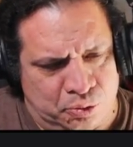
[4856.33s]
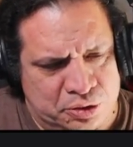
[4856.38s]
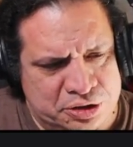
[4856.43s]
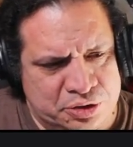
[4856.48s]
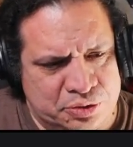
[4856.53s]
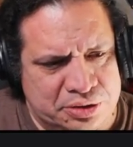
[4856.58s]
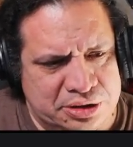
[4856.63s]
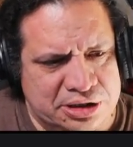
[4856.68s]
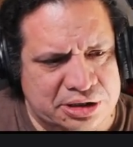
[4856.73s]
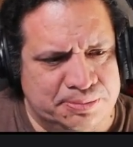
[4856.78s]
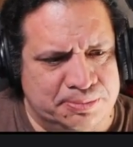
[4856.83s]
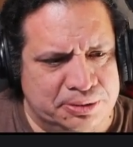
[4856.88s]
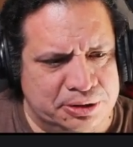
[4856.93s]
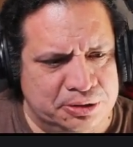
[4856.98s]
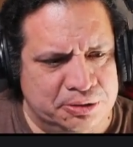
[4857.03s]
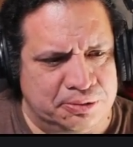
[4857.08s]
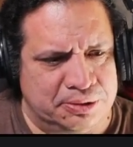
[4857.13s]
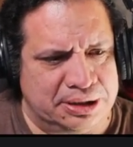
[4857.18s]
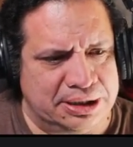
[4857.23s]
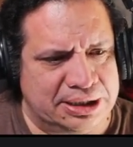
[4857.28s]
Which one does
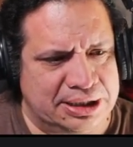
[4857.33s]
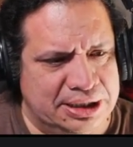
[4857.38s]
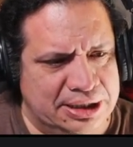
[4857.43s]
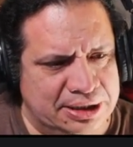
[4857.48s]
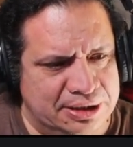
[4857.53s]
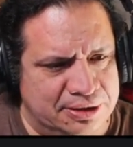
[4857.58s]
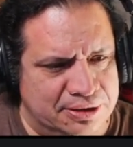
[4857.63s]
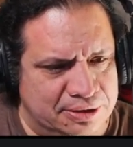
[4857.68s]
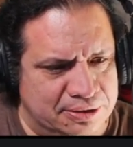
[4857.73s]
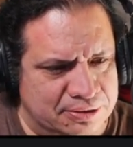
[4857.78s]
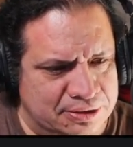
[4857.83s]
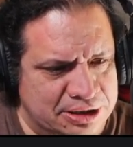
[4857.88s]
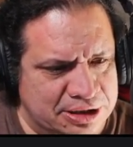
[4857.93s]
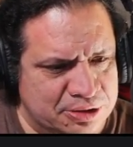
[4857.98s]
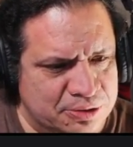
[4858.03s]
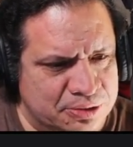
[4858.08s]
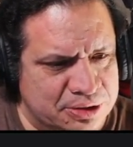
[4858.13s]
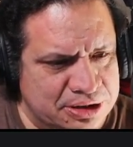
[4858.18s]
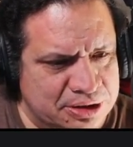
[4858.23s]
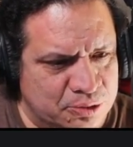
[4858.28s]
blue want to kill?
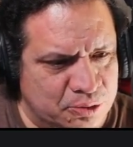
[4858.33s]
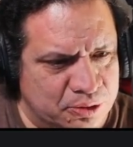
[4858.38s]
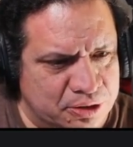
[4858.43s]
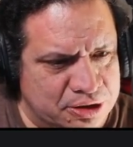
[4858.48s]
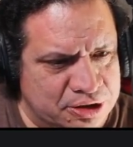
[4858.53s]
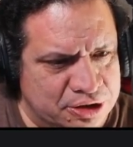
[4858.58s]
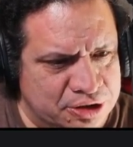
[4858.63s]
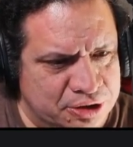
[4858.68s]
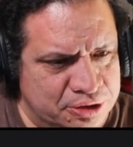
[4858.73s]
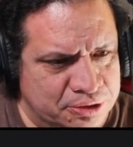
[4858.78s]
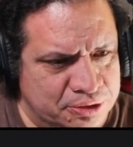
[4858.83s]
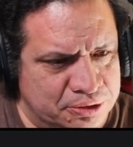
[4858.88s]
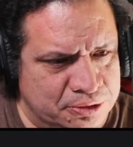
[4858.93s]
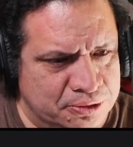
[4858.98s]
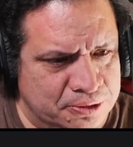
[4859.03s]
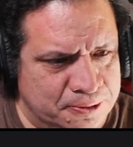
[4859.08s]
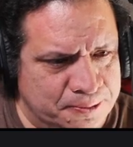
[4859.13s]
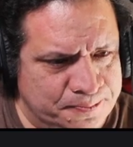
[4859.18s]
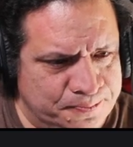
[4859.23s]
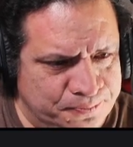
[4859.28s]
This one is worth
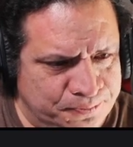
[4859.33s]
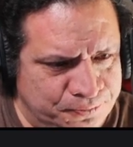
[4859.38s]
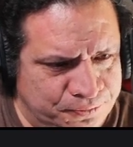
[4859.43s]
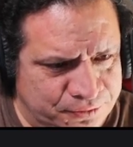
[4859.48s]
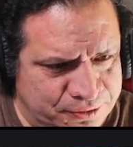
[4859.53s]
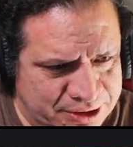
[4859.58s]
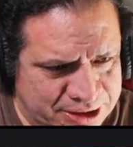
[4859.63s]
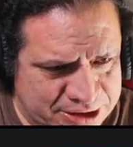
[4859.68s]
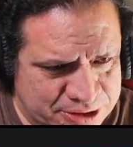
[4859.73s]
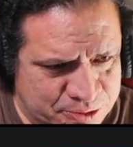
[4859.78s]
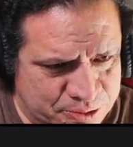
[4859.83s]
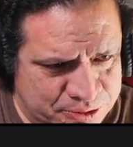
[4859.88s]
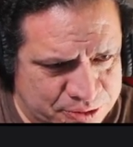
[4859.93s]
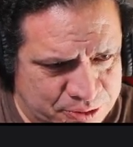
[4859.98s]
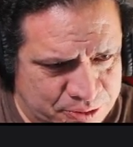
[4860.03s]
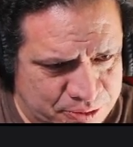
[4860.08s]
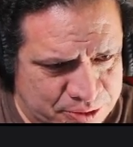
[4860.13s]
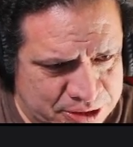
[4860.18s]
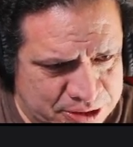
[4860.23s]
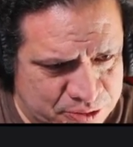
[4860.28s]
2. This
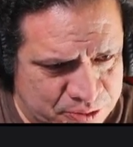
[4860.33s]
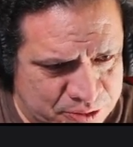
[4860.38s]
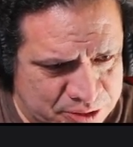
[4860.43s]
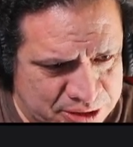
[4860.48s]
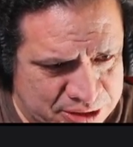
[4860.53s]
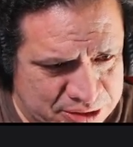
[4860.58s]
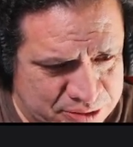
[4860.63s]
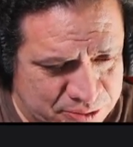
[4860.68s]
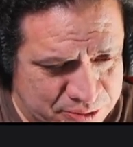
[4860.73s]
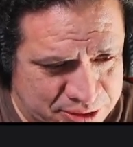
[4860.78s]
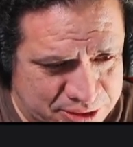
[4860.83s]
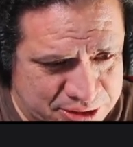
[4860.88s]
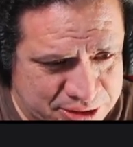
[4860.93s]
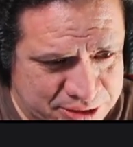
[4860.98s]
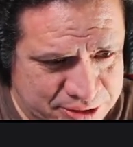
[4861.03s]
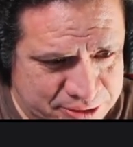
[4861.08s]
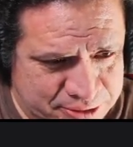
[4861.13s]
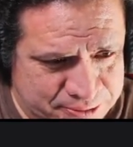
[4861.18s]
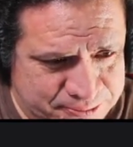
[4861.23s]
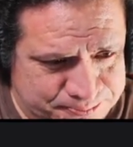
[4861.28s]
one is
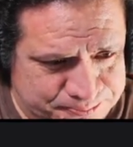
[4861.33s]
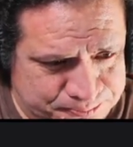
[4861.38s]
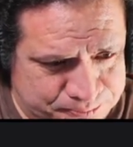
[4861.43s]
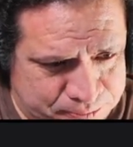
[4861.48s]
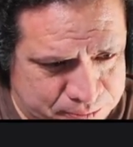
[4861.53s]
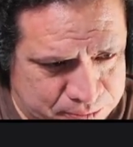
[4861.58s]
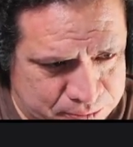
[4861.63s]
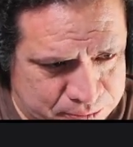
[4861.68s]
worth 2.